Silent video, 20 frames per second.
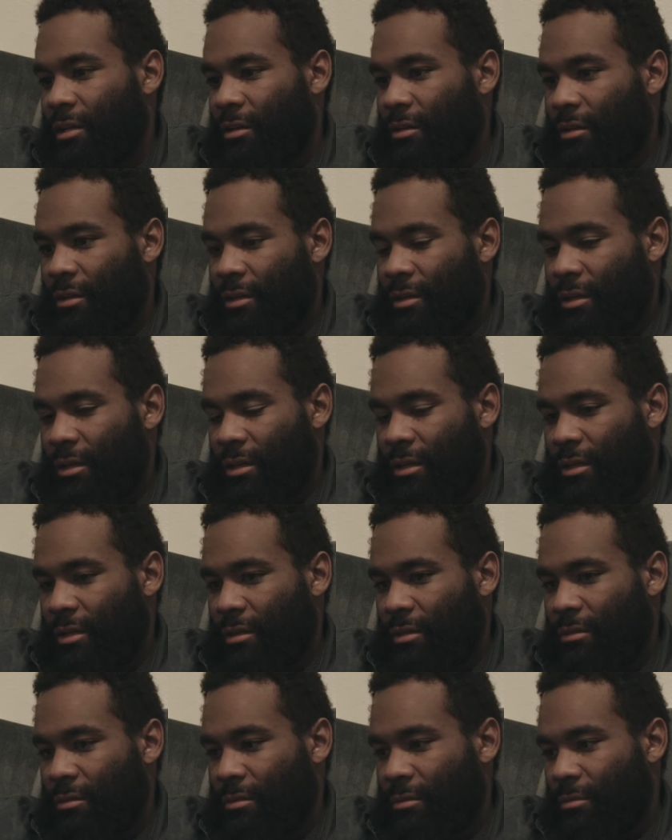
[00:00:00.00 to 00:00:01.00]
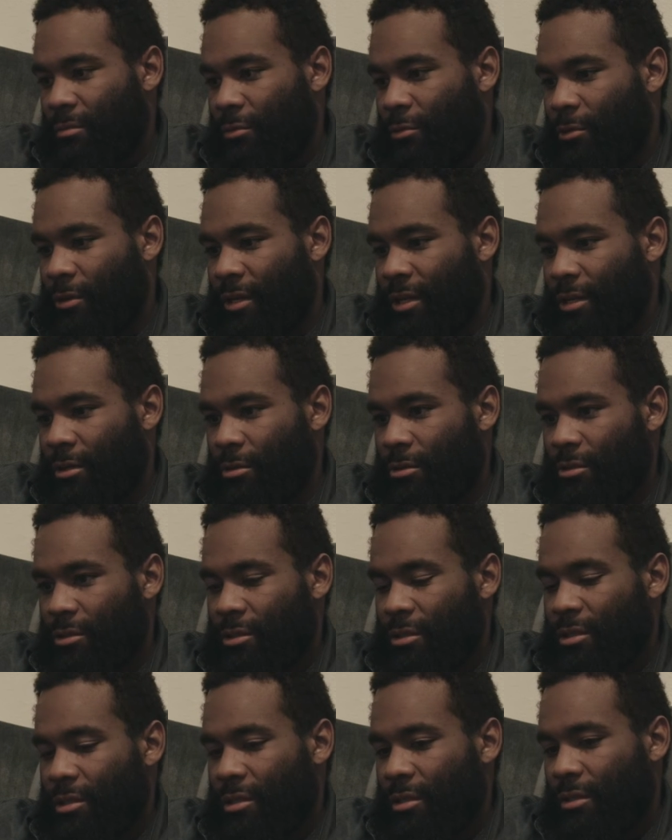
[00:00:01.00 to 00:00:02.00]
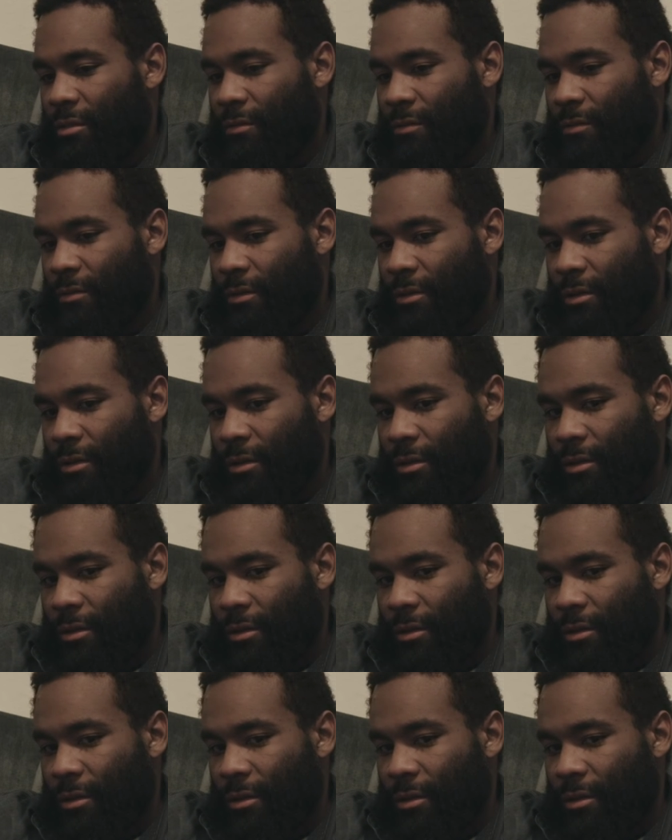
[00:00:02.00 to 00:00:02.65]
I get more hours and stuff.